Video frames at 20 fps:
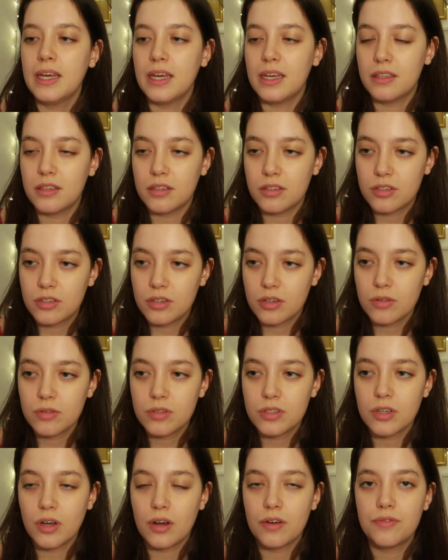It is so
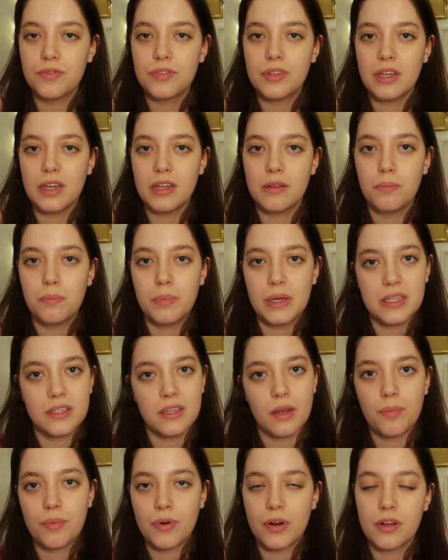soft, it
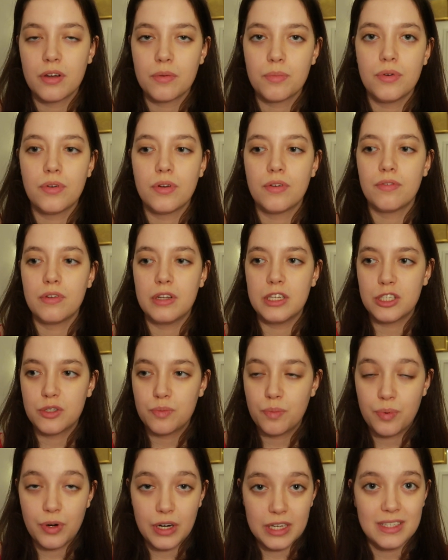picks up product beautifully,
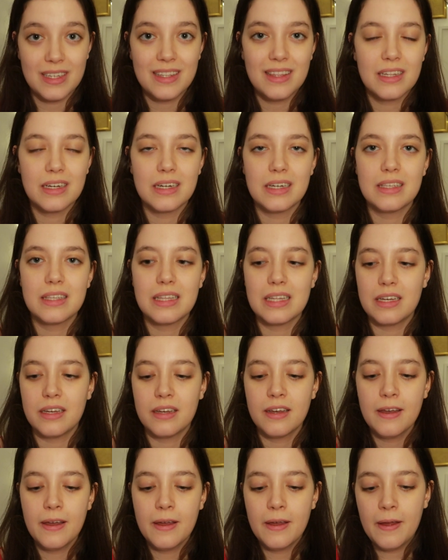spreads it nicely,